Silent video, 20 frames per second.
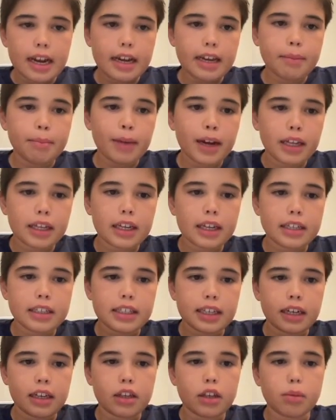in my case,
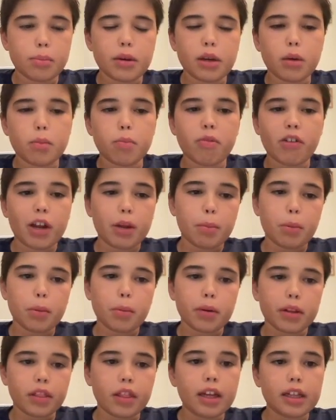Cubic Viper,
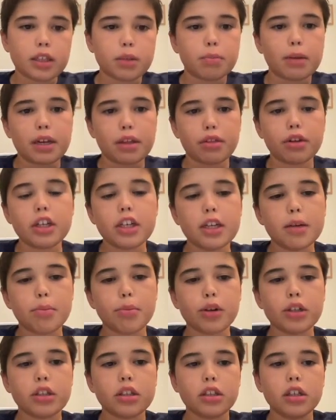but that's my 3D
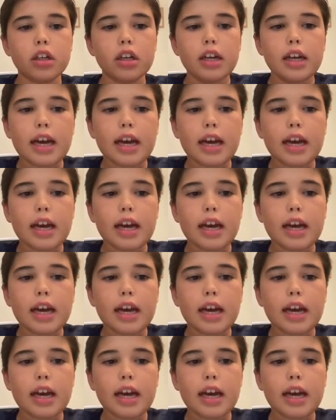printer.